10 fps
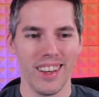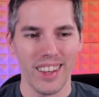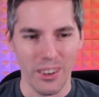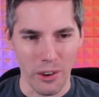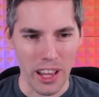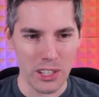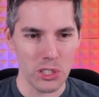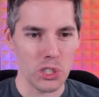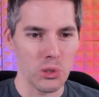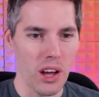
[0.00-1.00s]

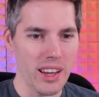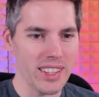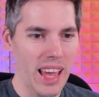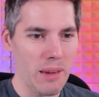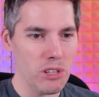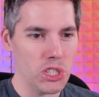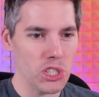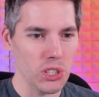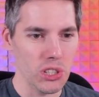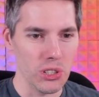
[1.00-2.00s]
Raiders do not damage
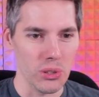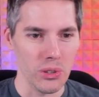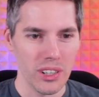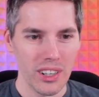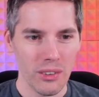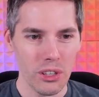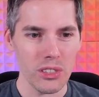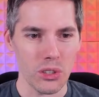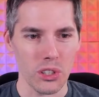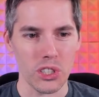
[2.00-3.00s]
to you. What?
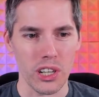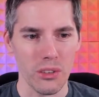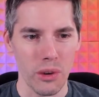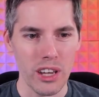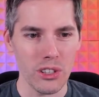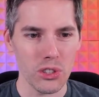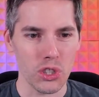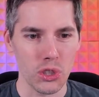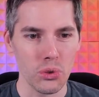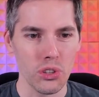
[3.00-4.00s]
Oh, sorry. Raiders
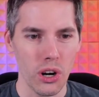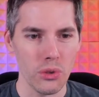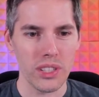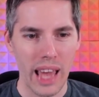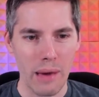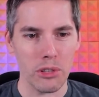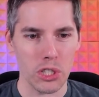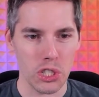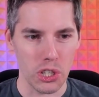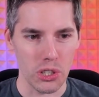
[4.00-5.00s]
do no
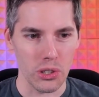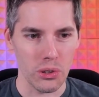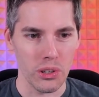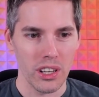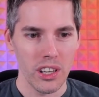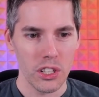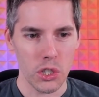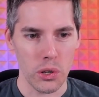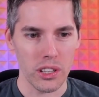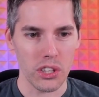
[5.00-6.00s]
damage to you
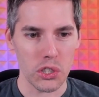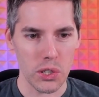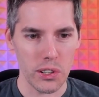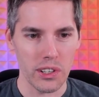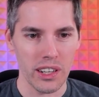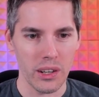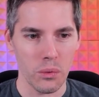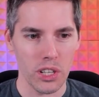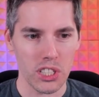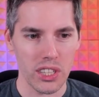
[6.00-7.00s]
during the turn in
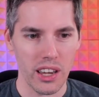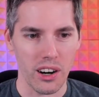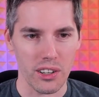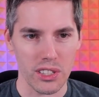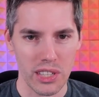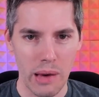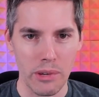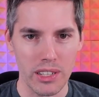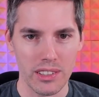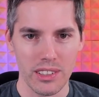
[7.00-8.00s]
which they are
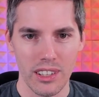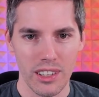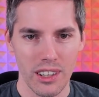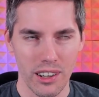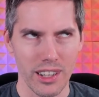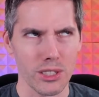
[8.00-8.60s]
summoned. Okay, so